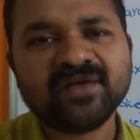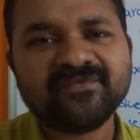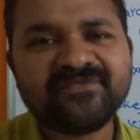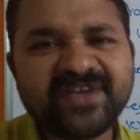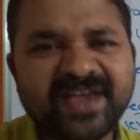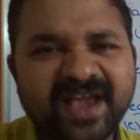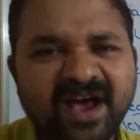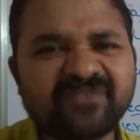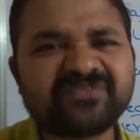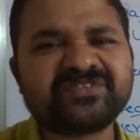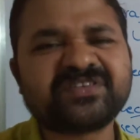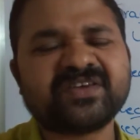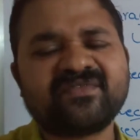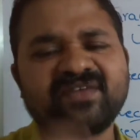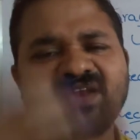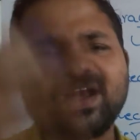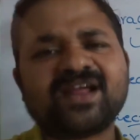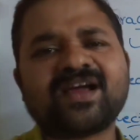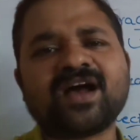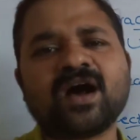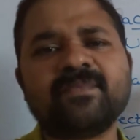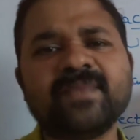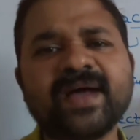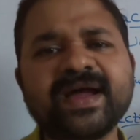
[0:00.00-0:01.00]
We have
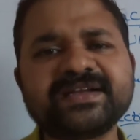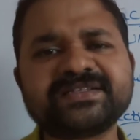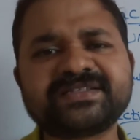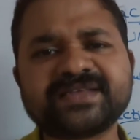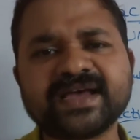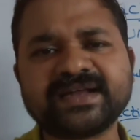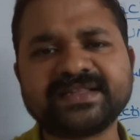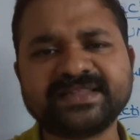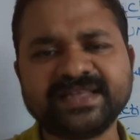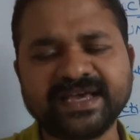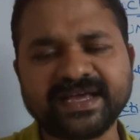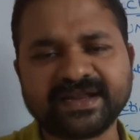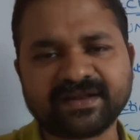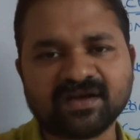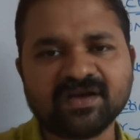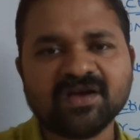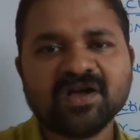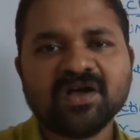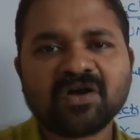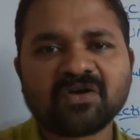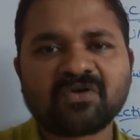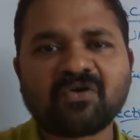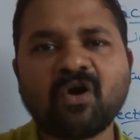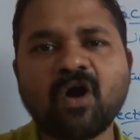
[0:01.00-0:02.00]
several commands are
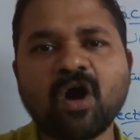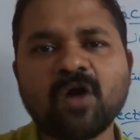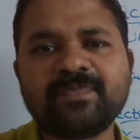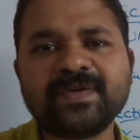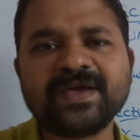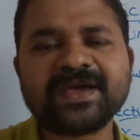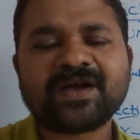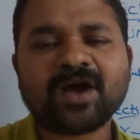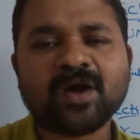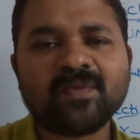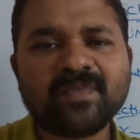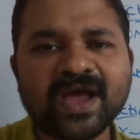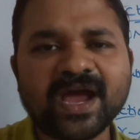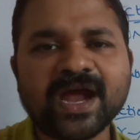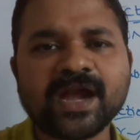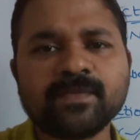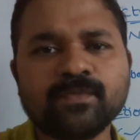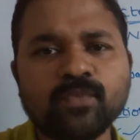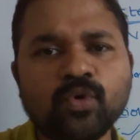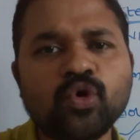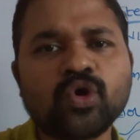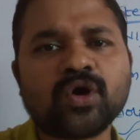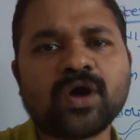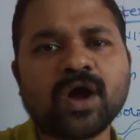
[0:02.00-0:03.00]
there. Copy
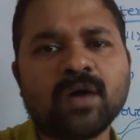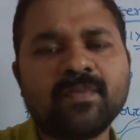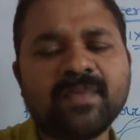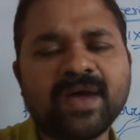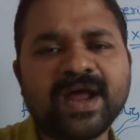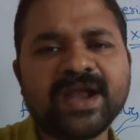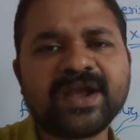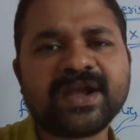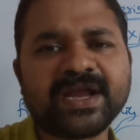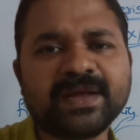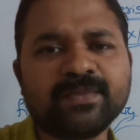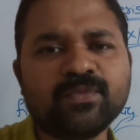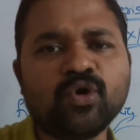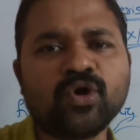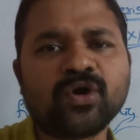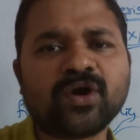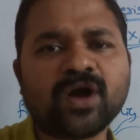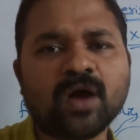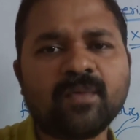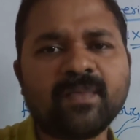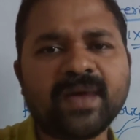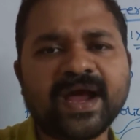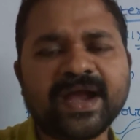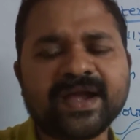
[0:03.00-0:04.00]
command, move command, remove
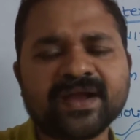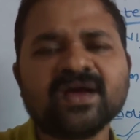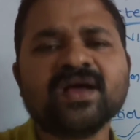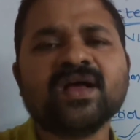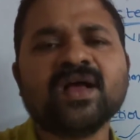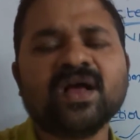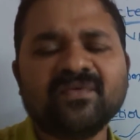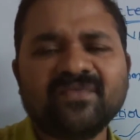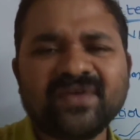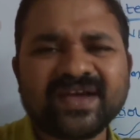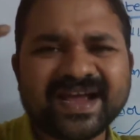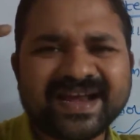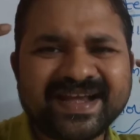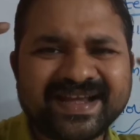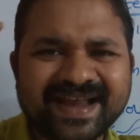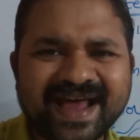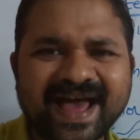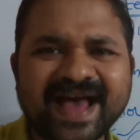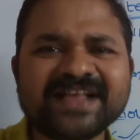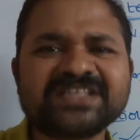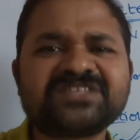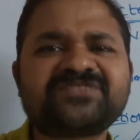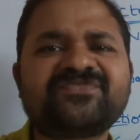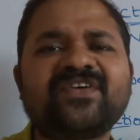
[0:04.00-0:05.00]
command. We can
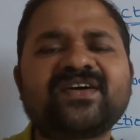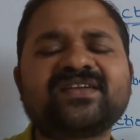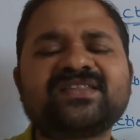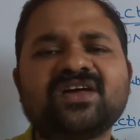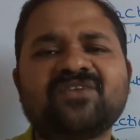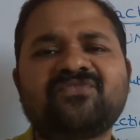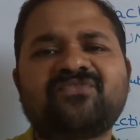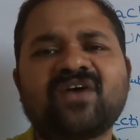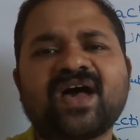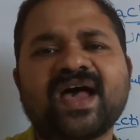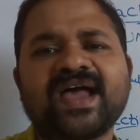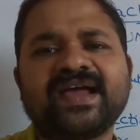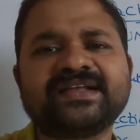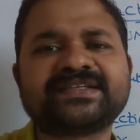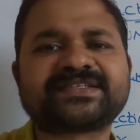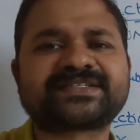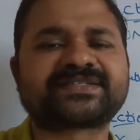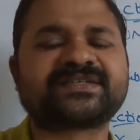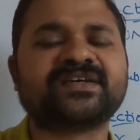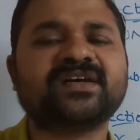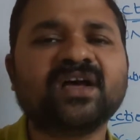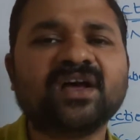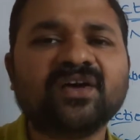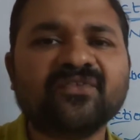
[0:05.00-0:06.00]
transfer the
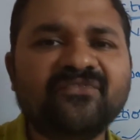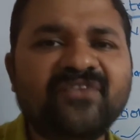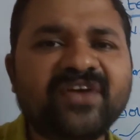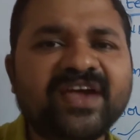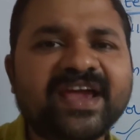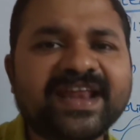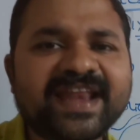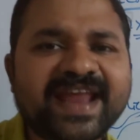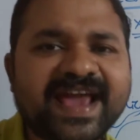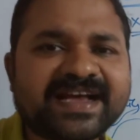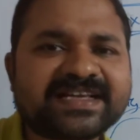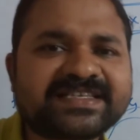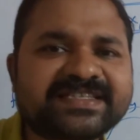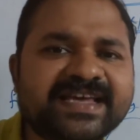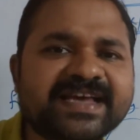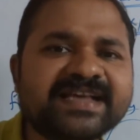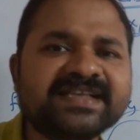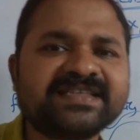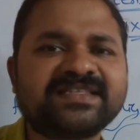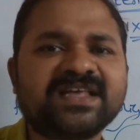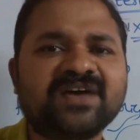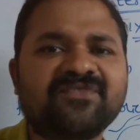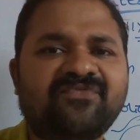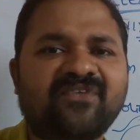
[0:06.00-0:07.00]
files, we can
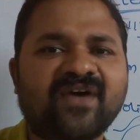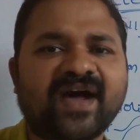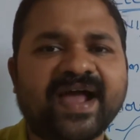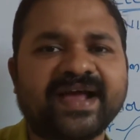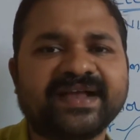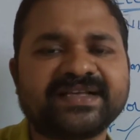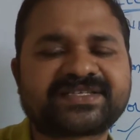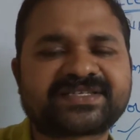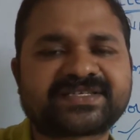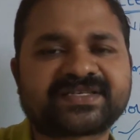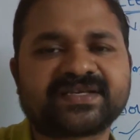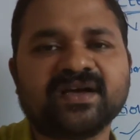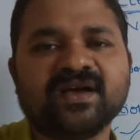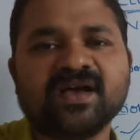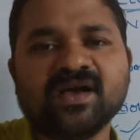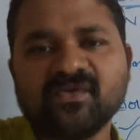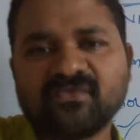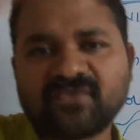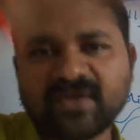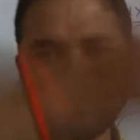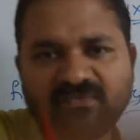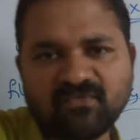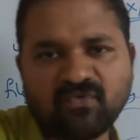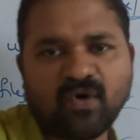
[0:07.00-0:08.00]
exchange the files
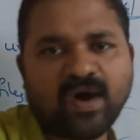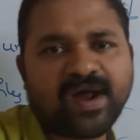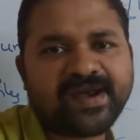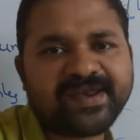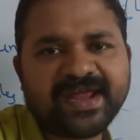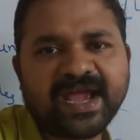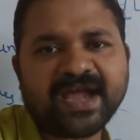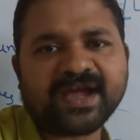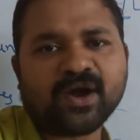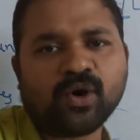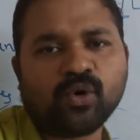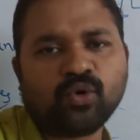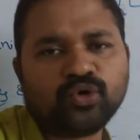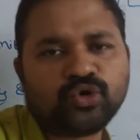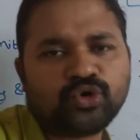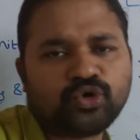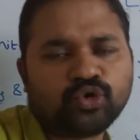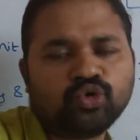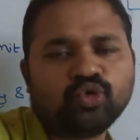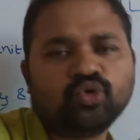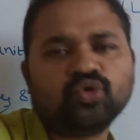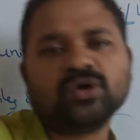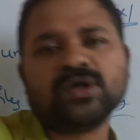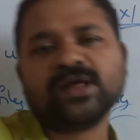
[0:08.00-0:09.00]
from one account
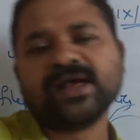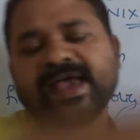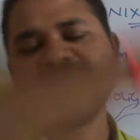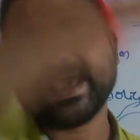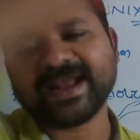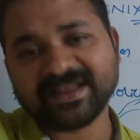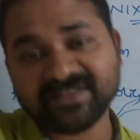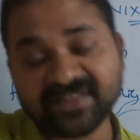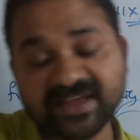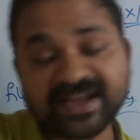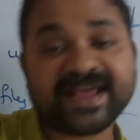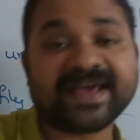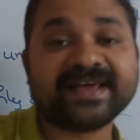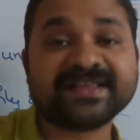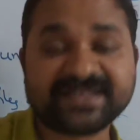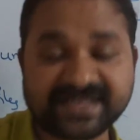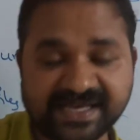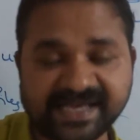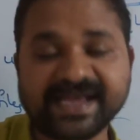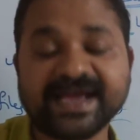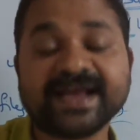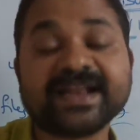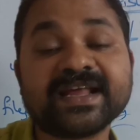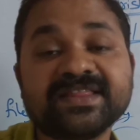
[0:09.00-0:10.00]
to
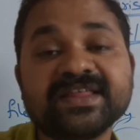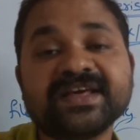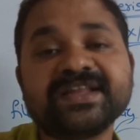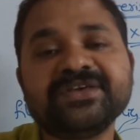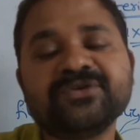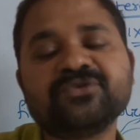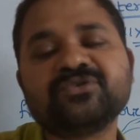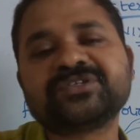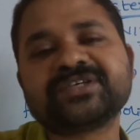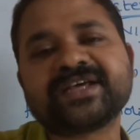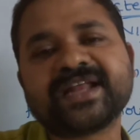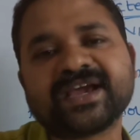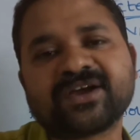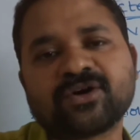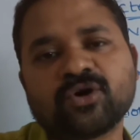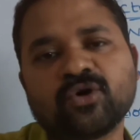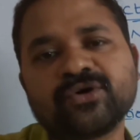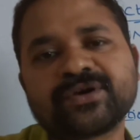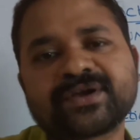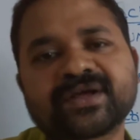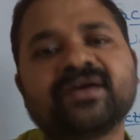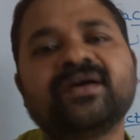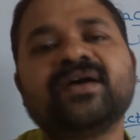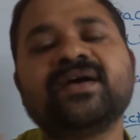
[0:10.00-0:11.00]
another user
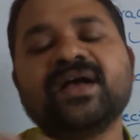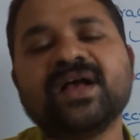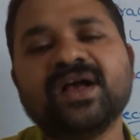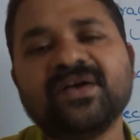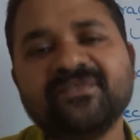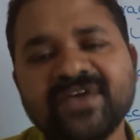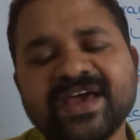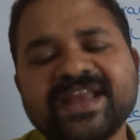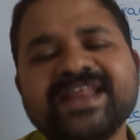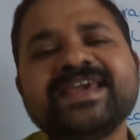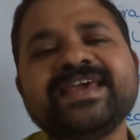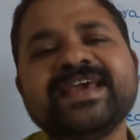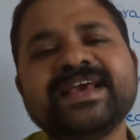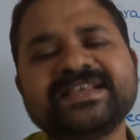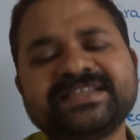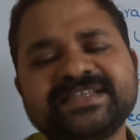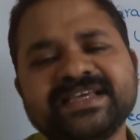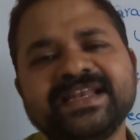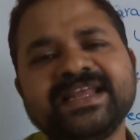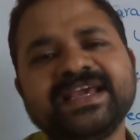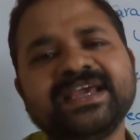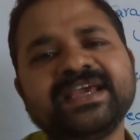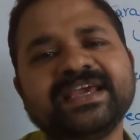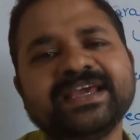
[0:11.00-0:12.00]
account very
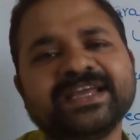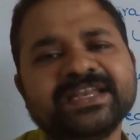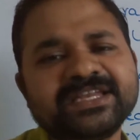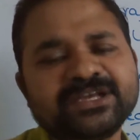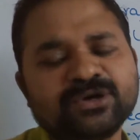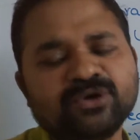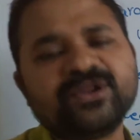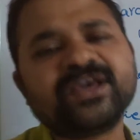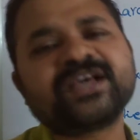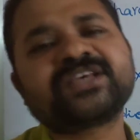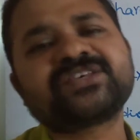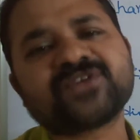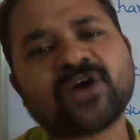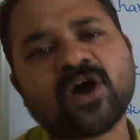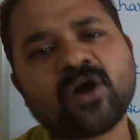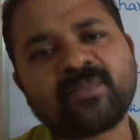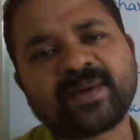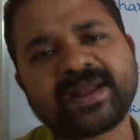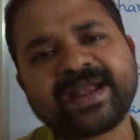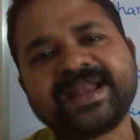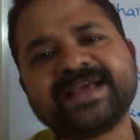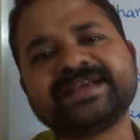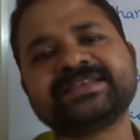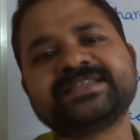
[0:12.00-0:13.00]
easily in UNIX
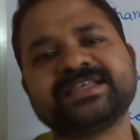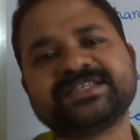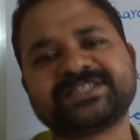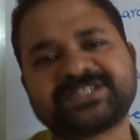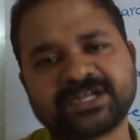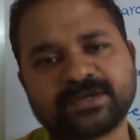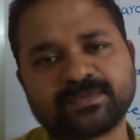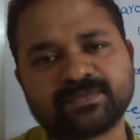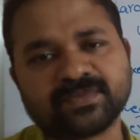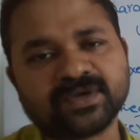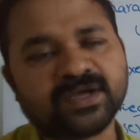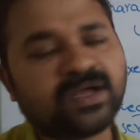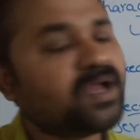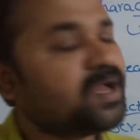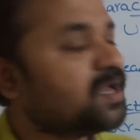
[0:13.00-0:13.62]
operating system.